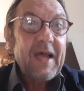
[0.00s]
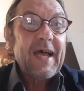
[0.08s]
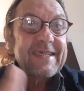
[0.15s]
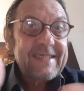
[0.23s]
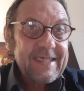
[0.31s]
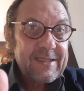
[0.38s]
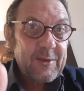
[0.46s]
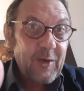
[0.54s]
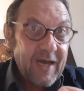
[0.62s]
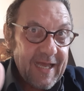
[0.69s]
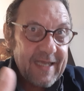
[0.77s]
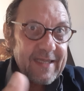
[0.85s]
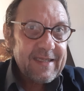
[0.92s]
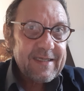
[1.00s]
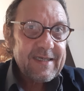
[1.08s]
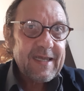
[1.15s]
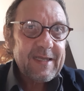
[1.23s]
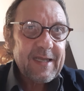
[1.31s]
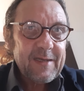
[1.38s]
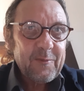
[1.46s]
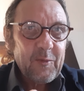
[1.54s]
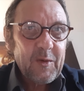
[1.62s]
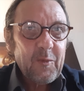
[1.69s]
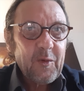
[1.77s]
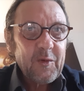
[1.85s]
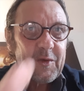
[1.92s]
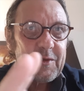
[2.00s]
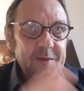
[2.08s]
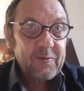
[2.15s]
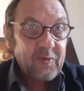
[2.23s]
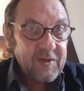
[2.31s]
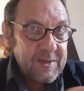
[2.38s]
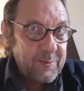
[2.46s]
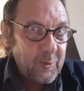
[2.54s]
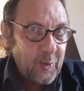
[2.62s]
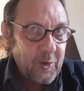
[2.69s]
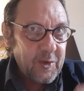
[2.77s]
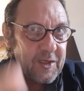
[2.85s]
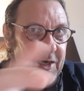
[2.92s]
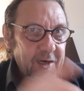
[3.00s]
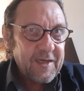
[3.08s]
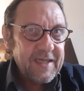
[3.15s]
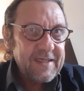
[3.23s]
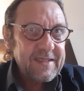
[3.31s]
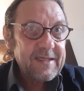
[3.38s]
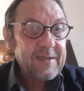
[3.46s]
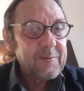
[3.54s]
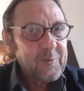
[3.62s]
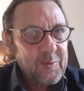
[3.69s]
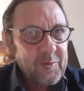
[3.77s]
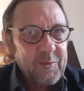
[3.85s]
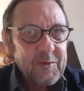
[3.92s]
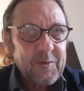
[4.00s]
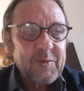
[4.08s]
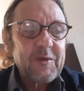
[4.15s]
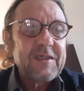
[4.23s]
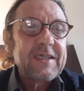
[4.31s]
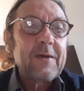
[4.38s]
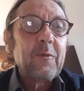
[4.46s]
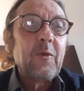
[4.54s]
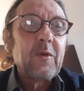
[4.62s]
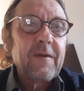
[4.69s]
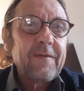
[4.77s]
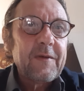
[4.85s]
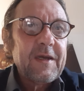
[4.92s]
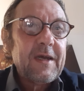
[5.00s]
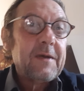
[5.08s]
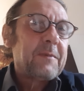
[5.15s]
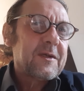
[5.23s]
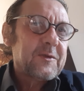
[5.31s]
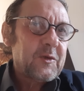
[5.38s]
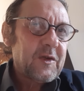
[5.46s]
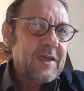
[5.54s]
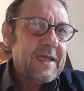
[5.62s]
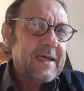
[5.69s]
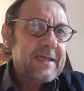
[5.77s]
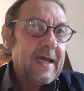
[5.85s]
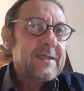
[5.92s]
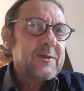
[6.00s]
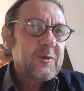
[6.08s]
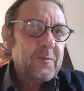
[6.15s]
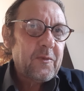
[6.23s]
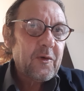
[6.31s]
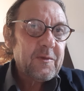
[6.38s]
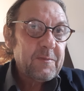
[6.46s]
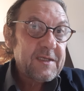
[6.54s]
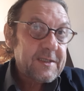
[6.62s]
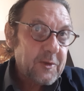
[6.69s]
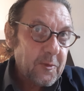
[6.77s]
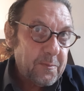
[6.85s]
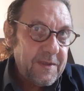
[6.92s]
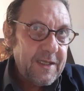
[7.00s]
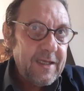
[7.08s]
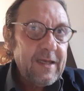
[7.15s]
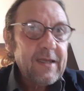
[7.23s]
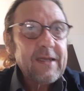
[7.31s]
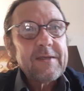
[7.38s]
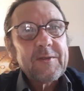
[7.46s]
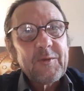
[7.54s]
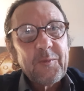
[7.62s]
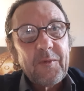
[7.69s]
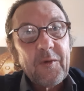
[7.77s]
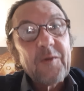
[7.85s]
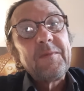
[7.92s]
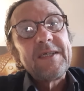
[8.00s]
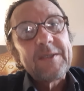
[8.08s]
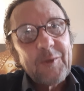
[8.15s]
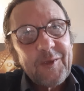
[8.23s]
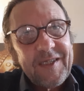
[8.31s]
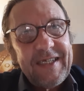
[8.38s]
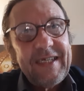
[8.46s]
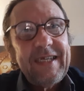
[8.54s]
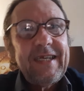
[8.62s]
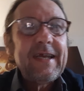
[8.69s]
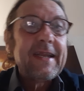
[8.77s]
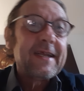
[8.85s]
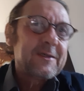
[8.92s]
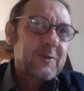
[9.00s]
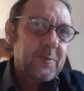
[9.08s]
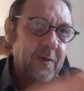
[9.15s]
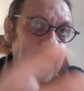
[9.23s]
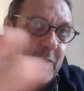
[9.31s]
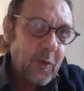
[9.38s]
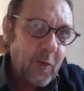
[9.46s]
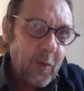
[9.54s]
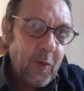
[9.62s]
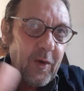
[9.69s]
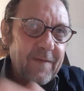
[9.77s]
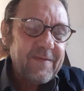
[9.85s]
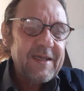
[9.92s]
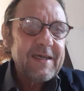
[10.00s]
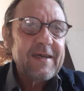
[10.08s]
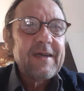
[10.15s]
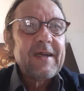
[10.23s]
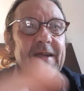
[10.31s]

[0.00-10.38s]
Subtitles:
assist the light, and we want to transmute the darkness. And so it's like we want to. Personally, I support Mr. P, and I support Mr. T, and I support all of the